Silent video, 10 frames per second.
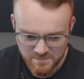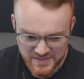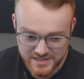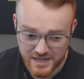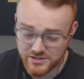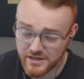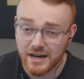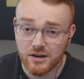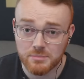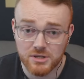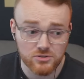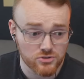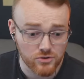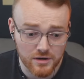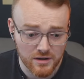It's actually a how to build
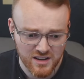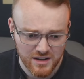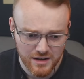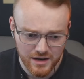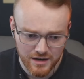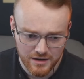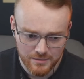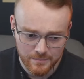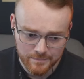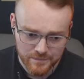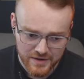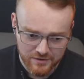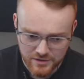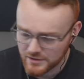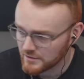short. Um, I really